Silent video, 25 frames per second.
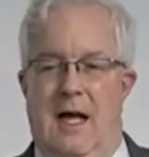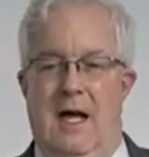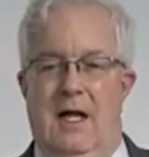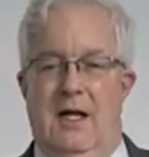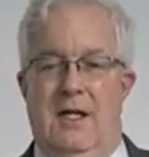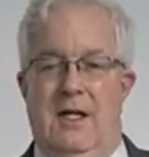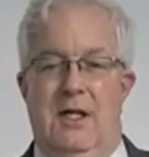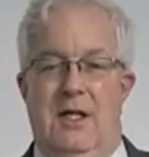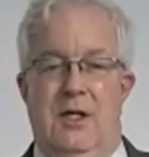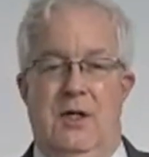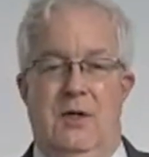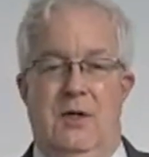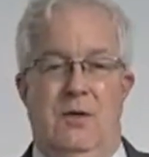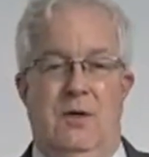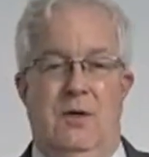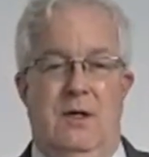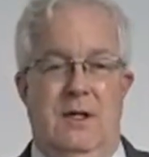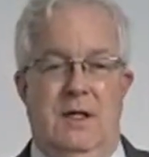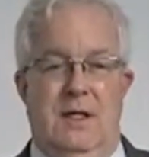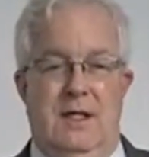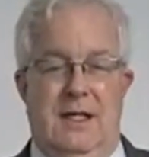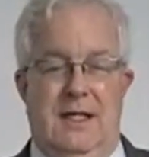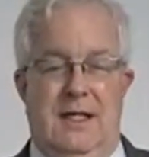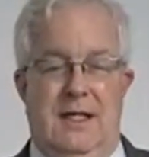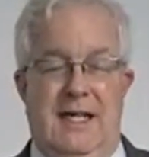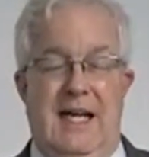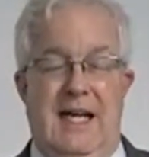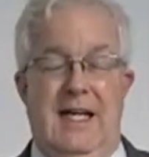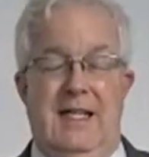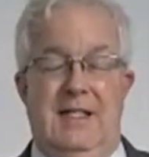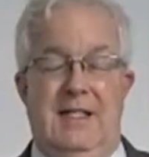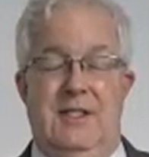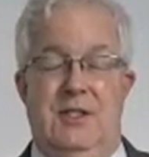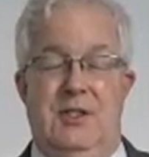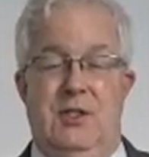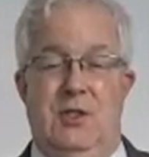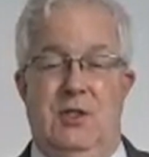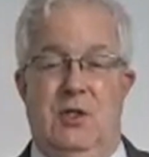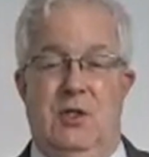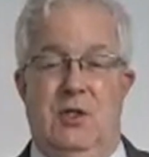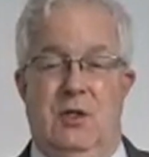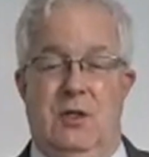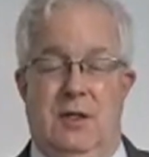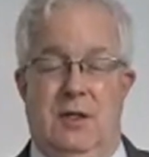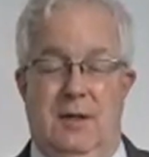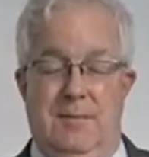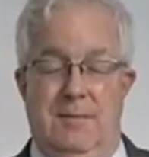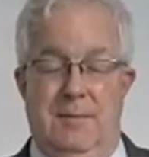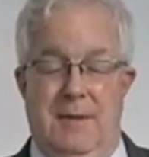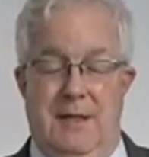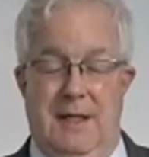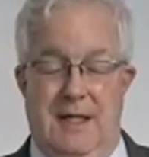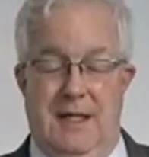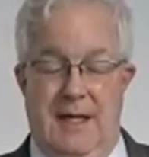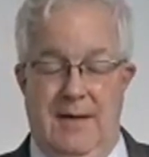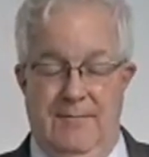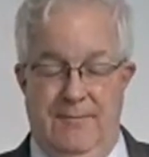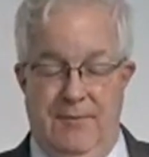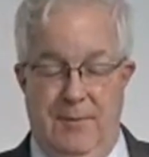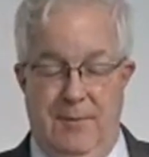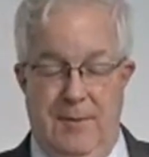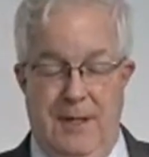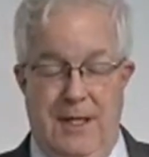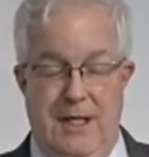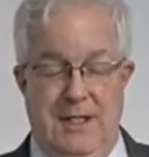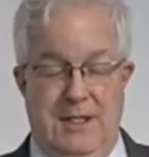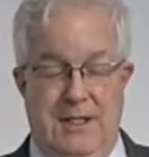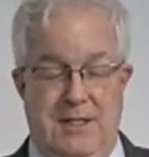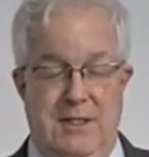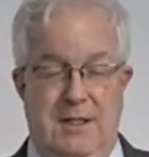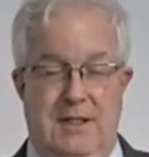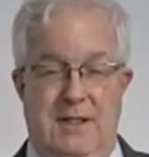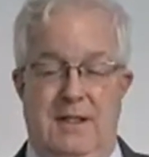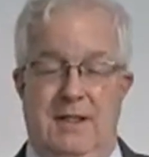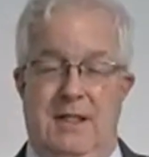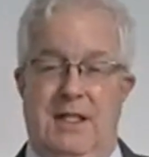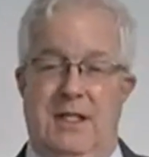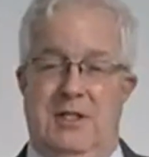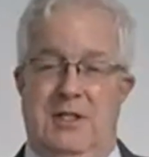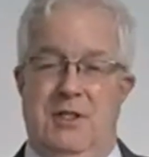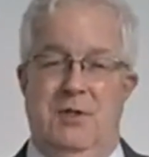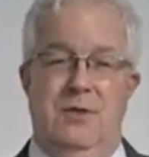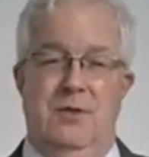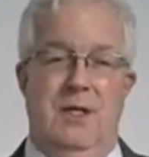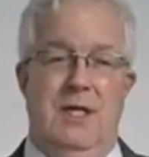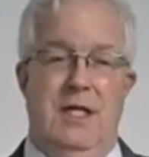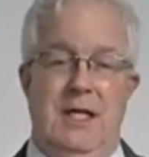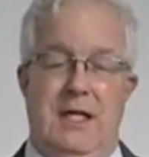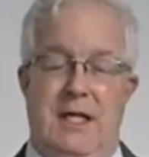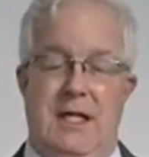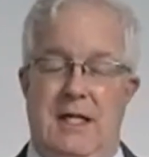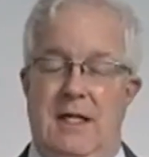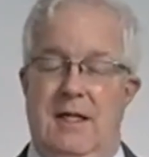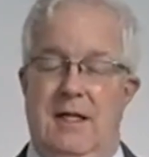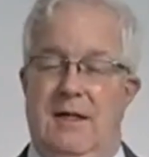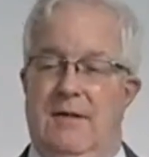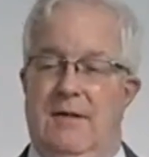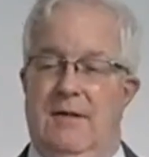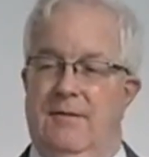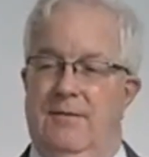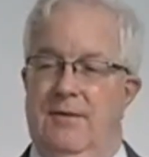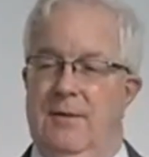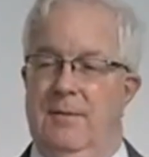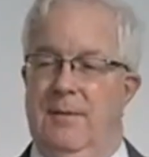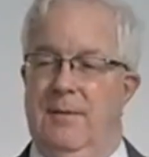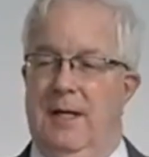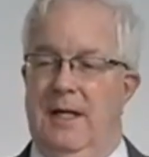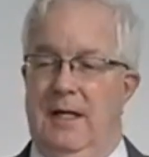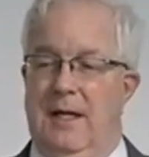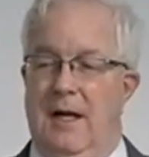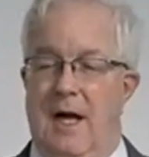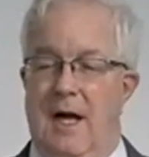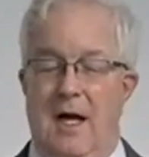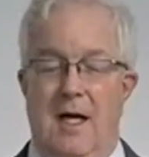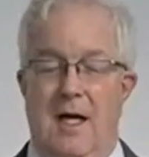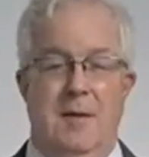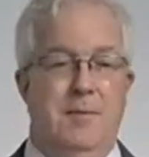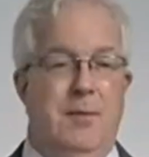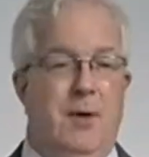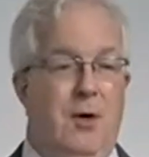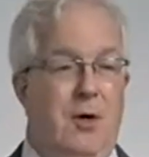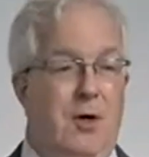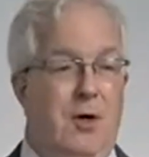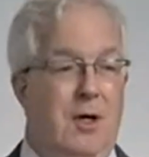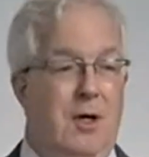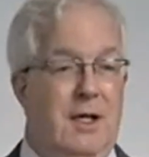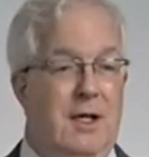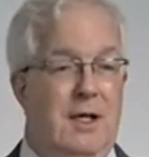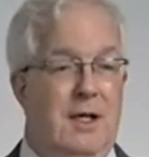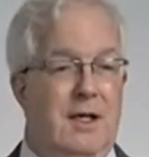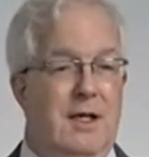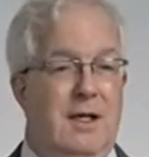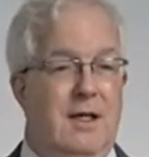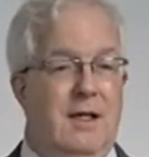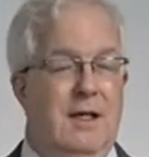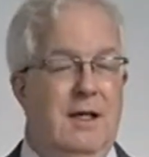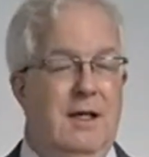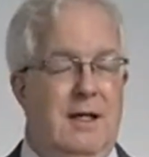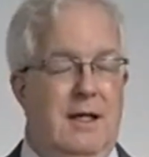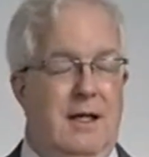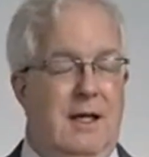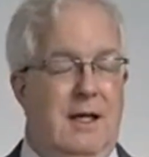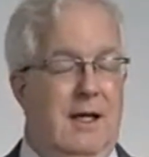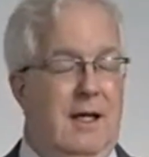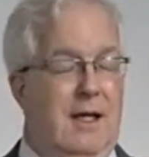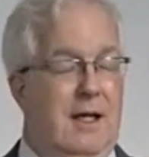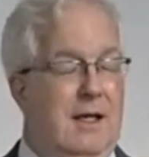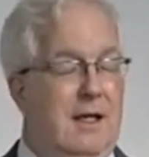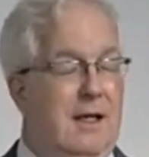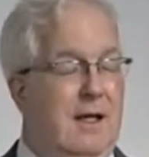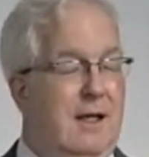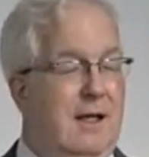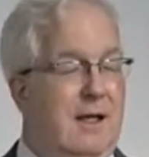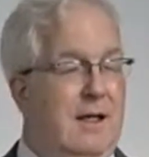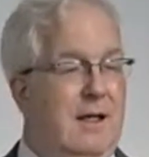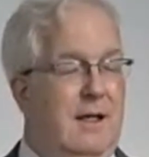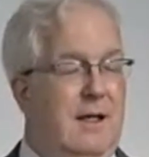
do you get your information that you need from a non-party in